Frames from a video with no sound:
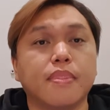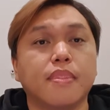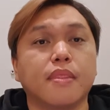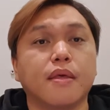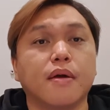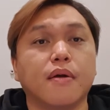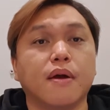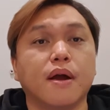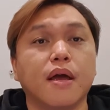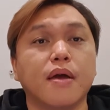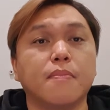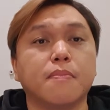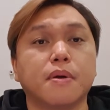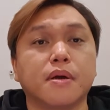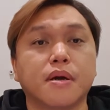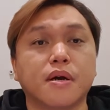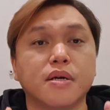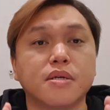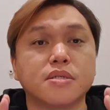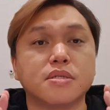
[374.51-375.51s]
All right,
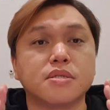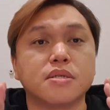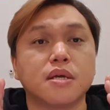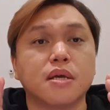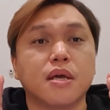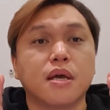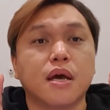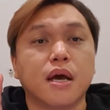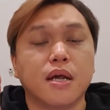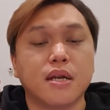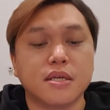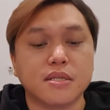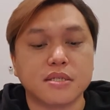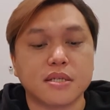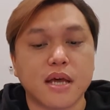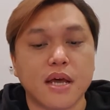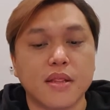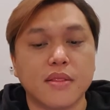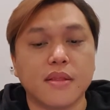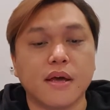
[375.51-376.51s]
because
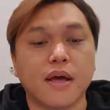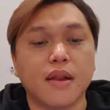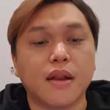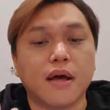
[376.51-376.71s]
understand that